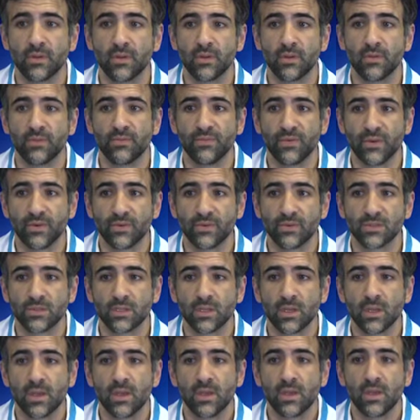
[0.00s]
virus
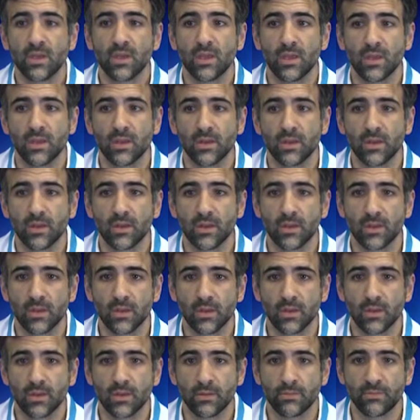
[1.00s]

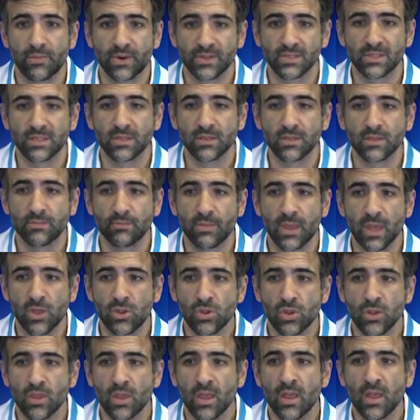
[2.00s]
present in the
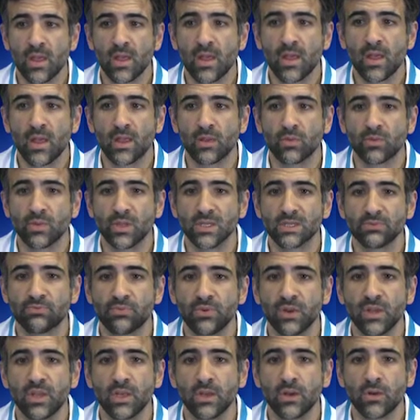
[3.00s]
patient, and with the
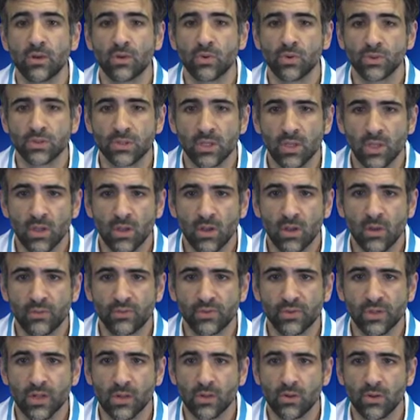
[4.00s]
spreading cause of
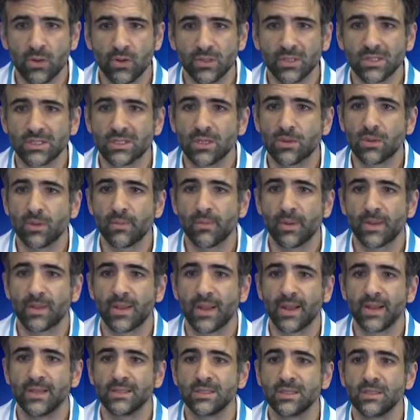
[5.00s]
non-alcoholic
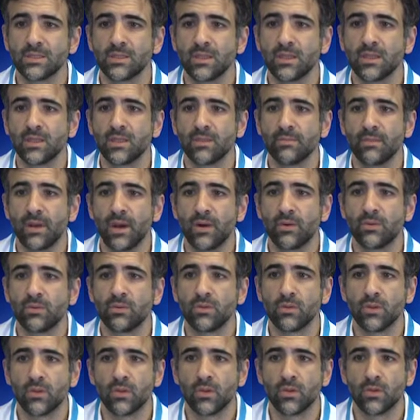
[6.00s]
steatohepatitis in about
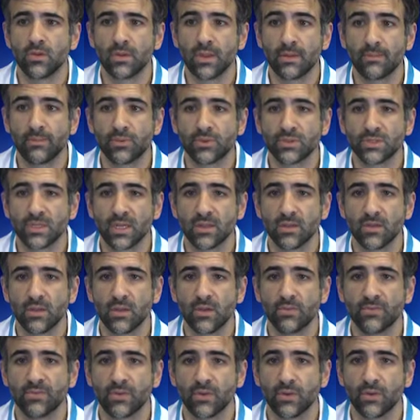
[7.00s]
10%
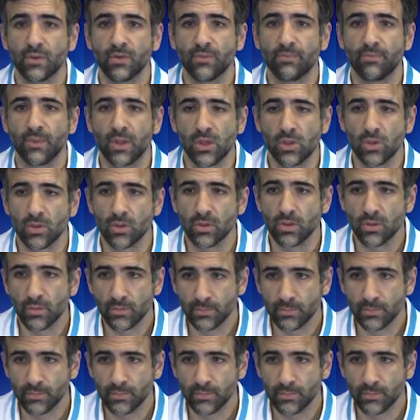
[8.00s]
of patients.